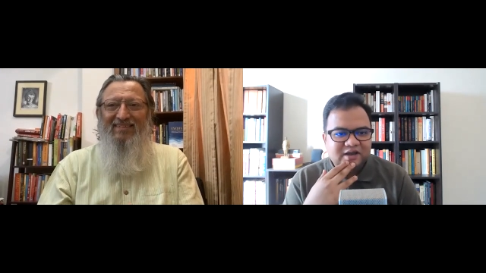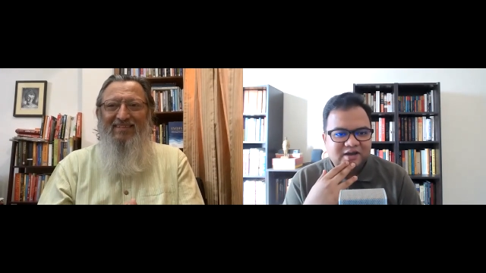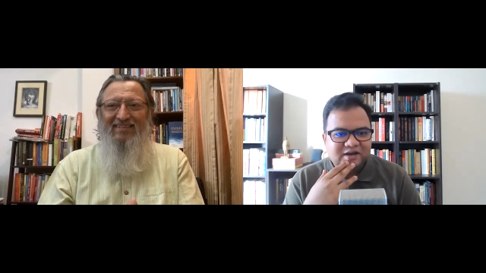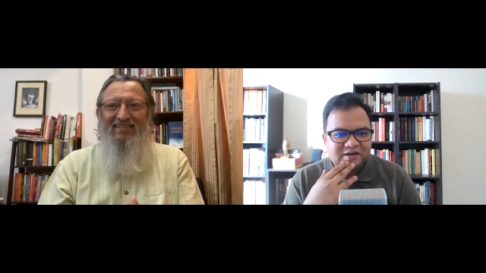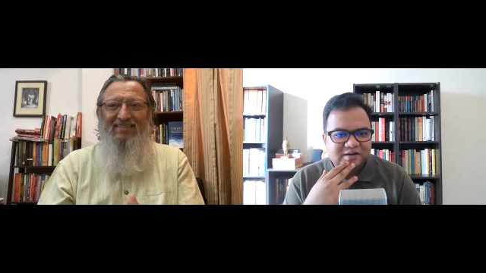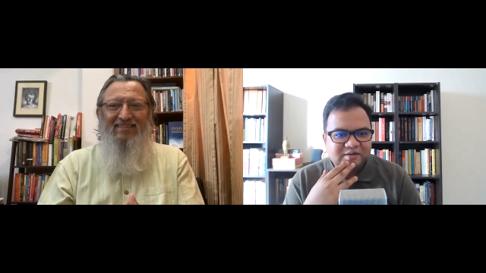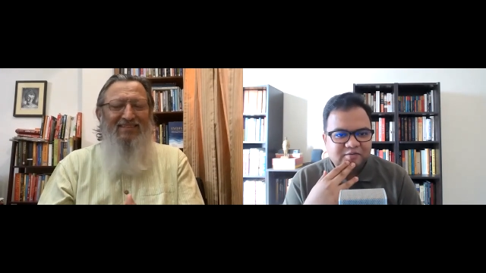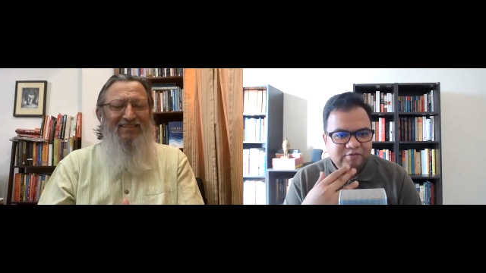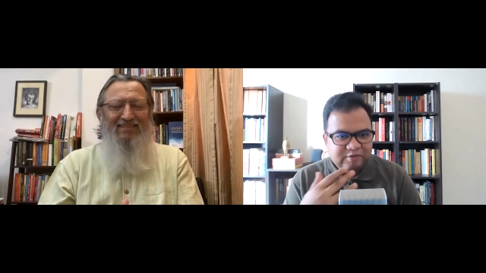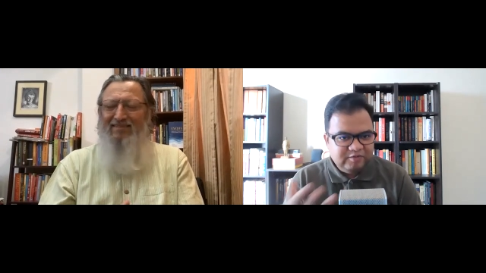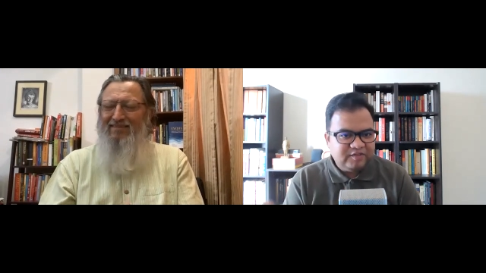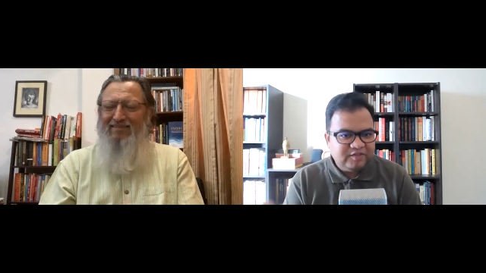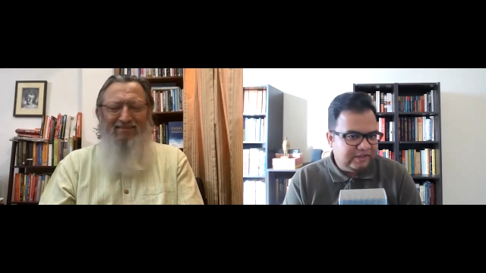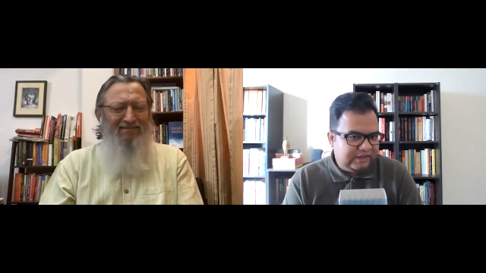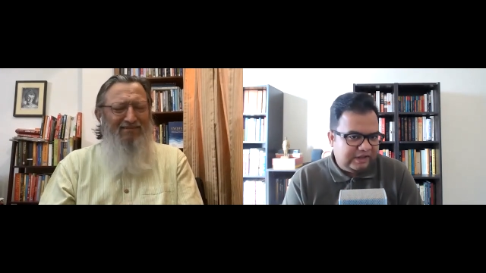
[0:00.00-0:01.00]
Speaker 1: Uh,
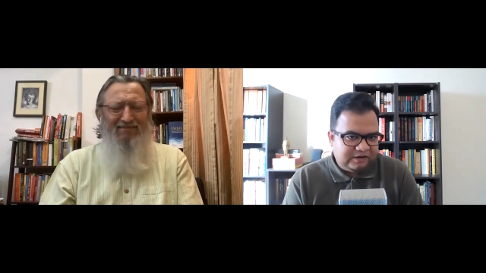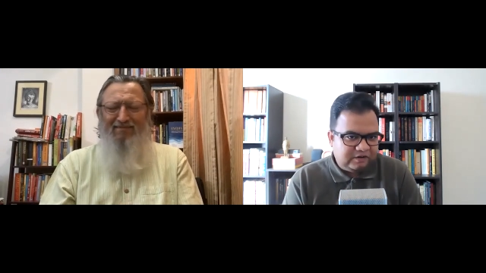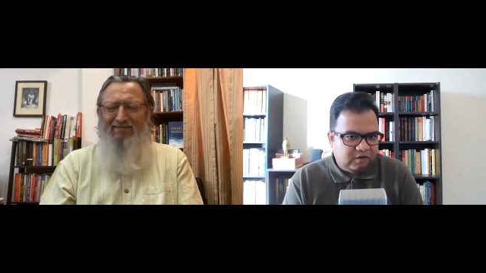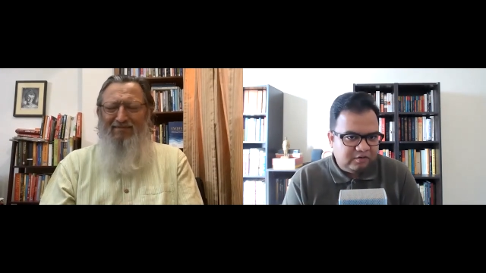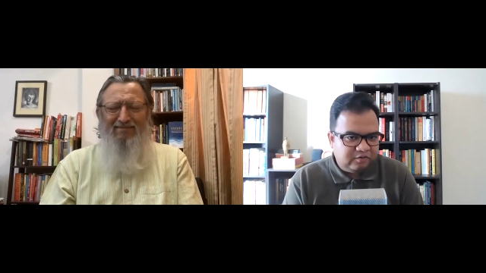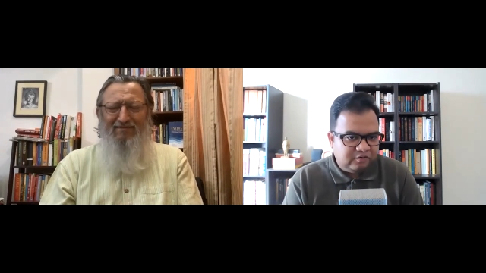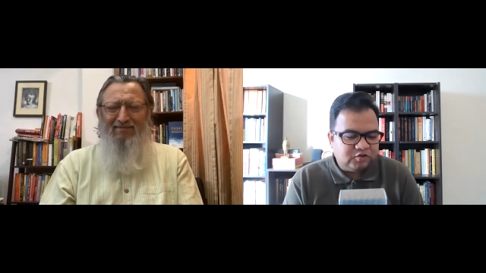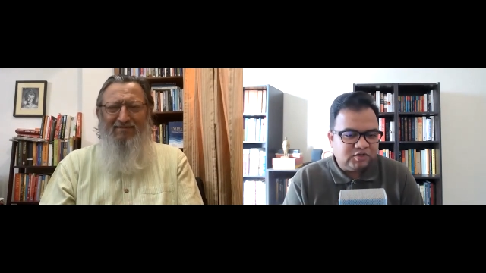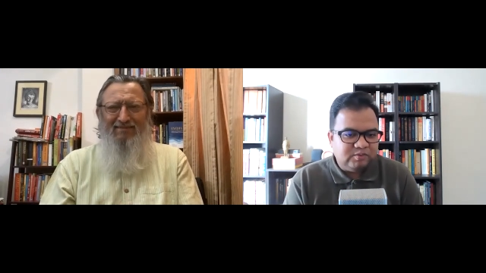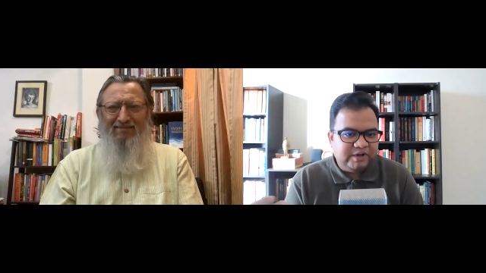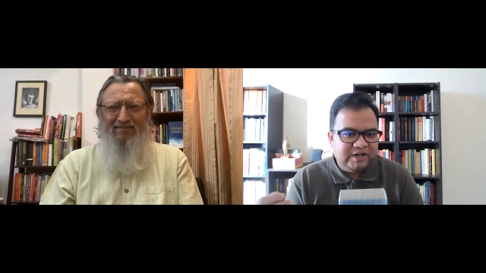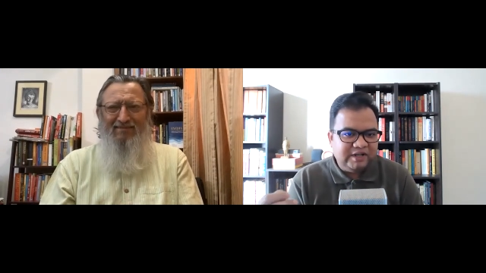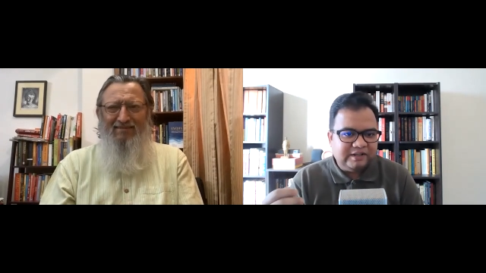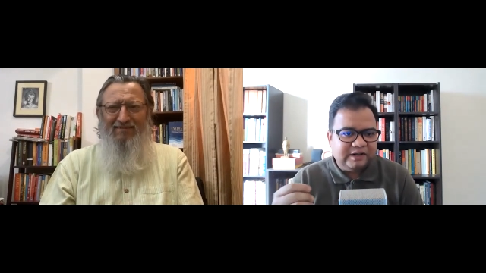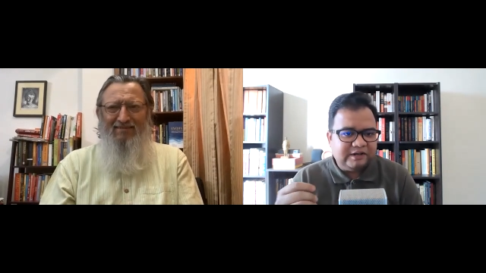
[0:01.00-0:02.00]
we, we, see that on
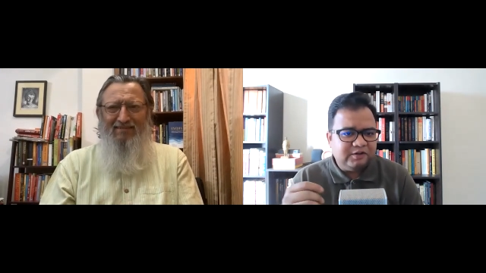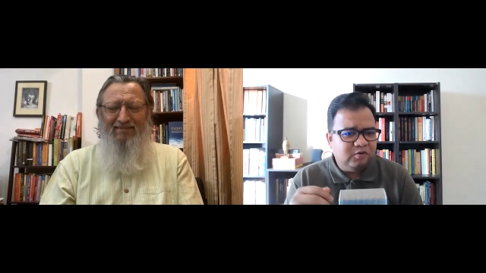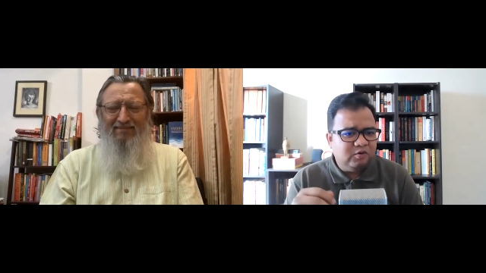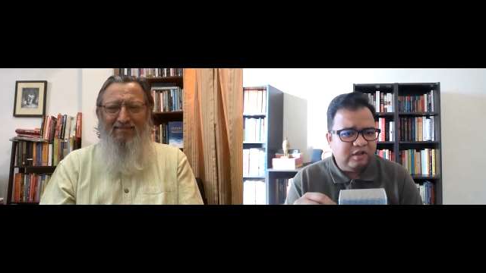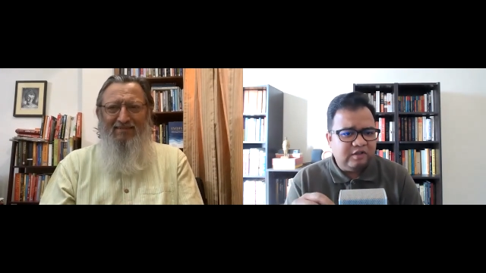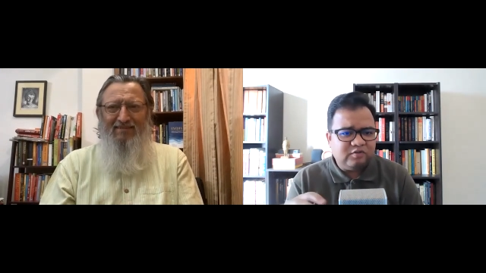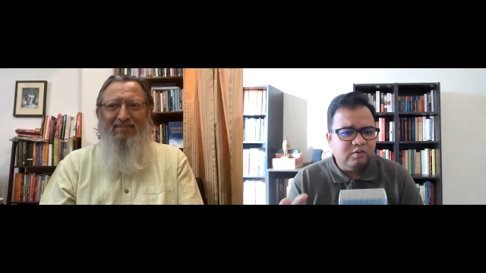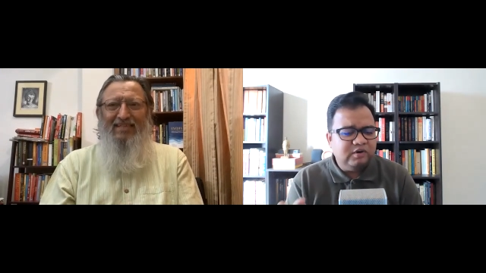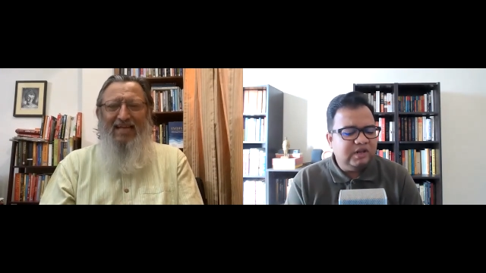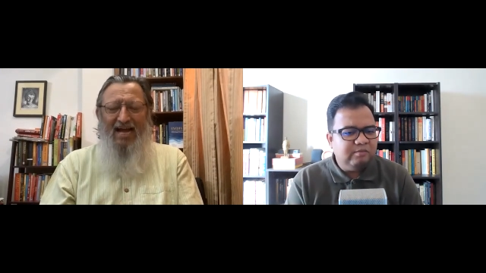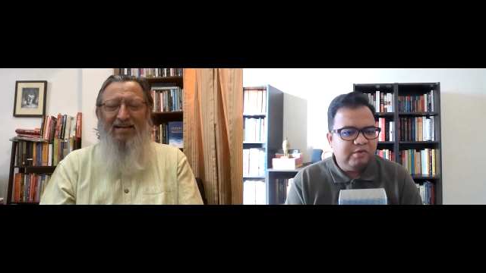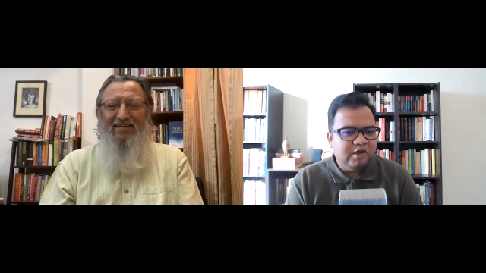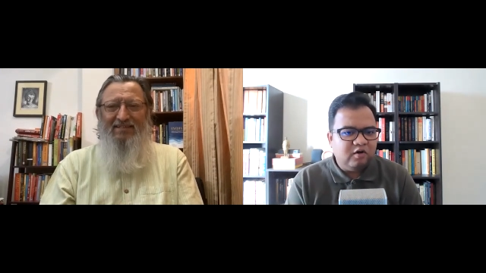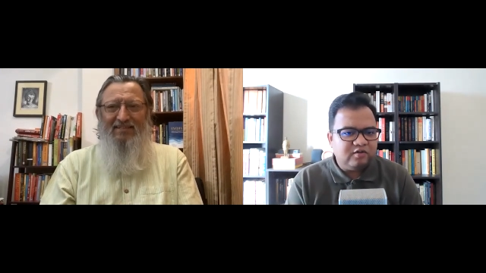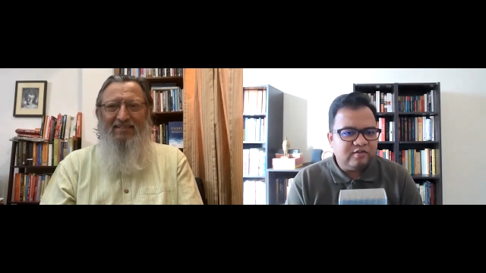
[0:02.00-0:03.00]
social media that you know it's
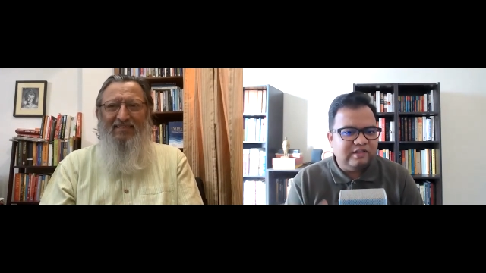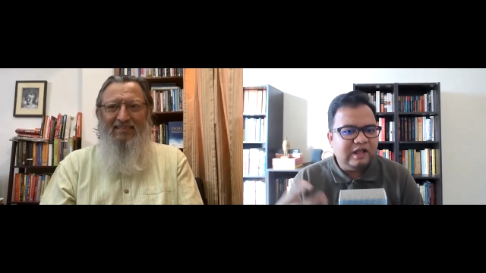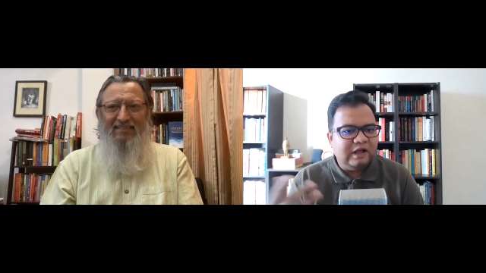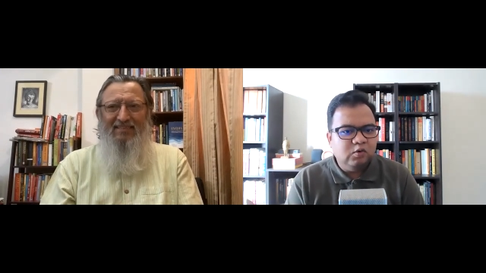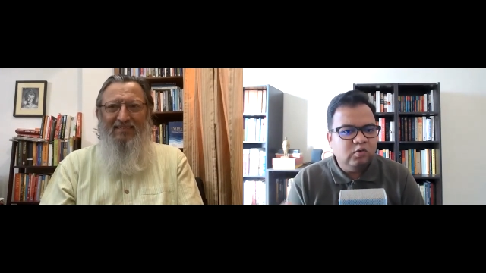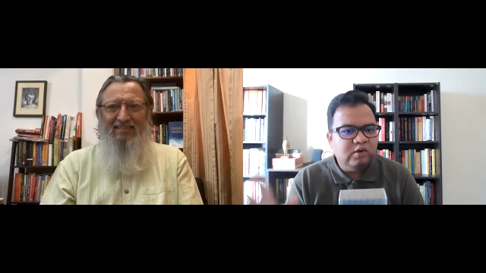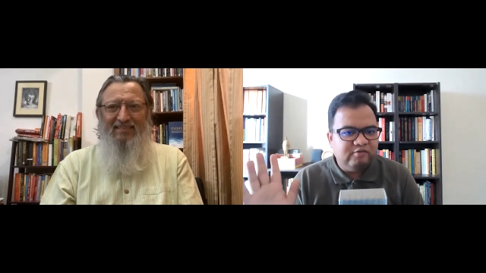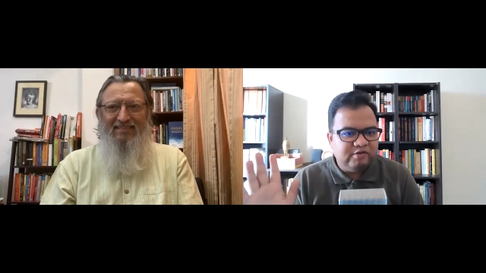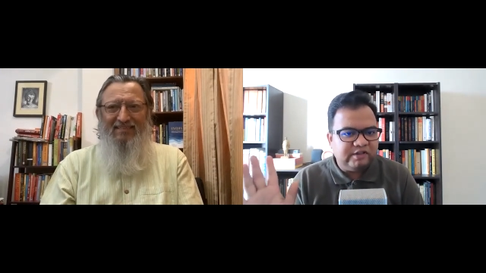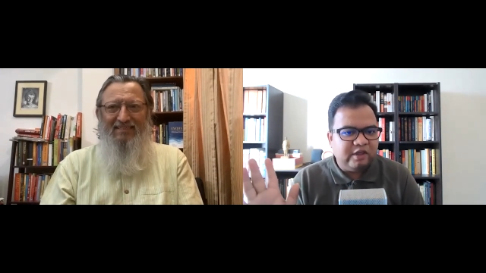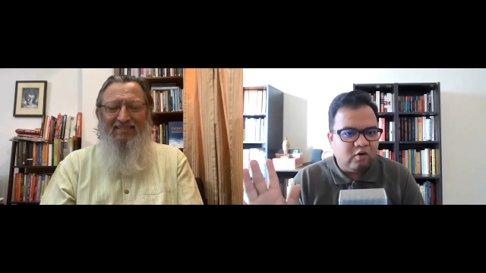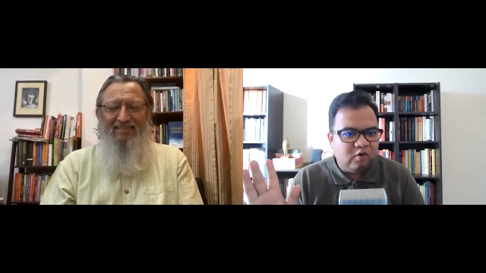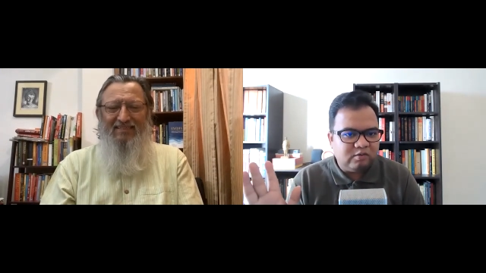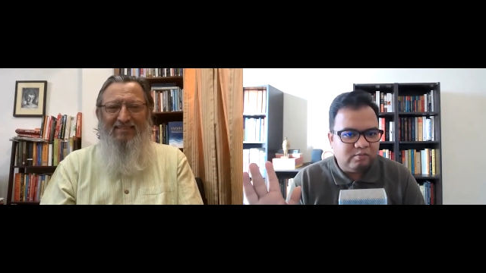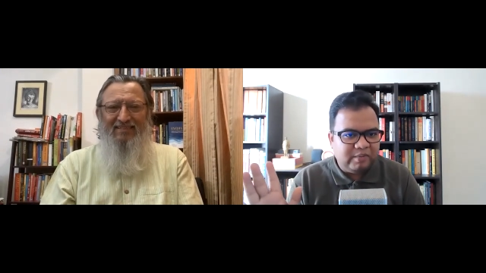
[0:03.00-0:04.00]
only yeah. because Lalu
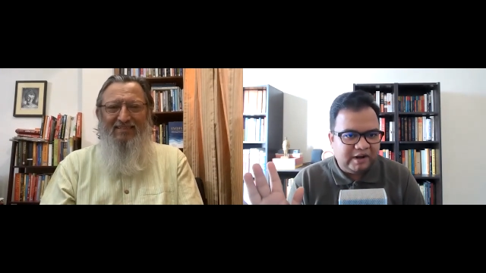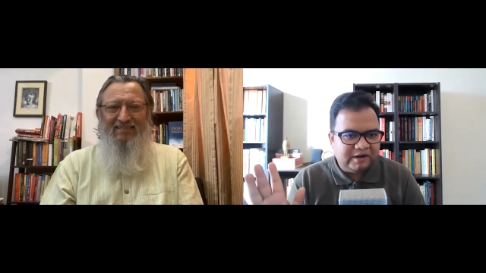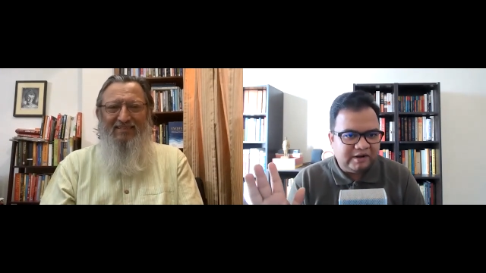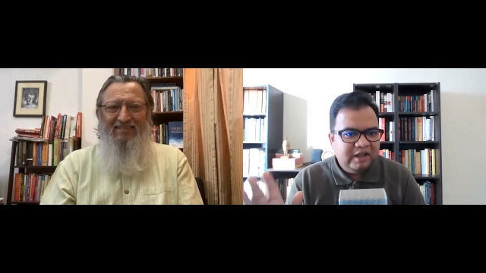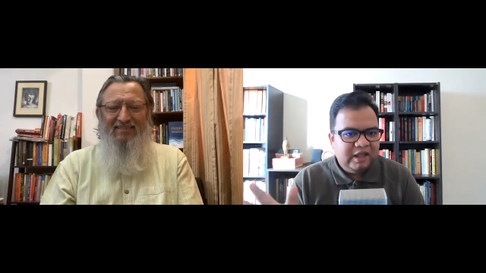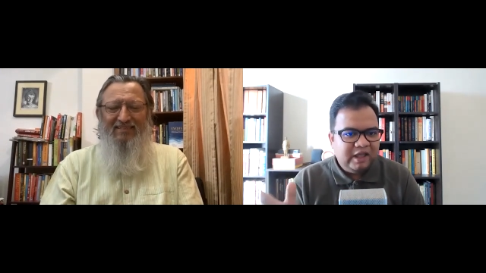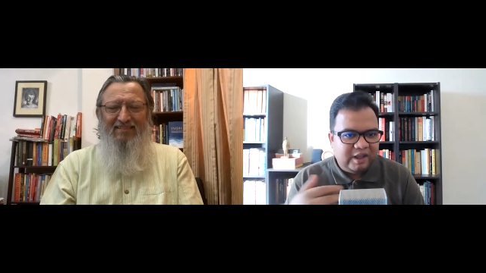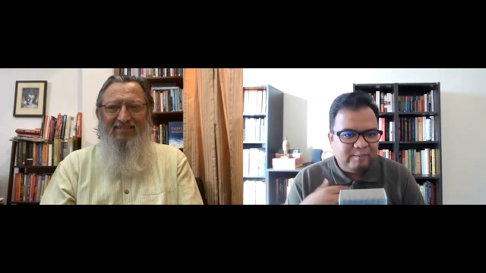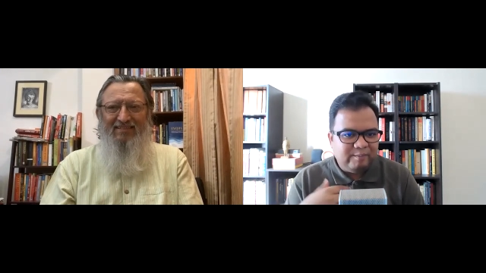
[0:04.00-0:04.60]
everything got bad.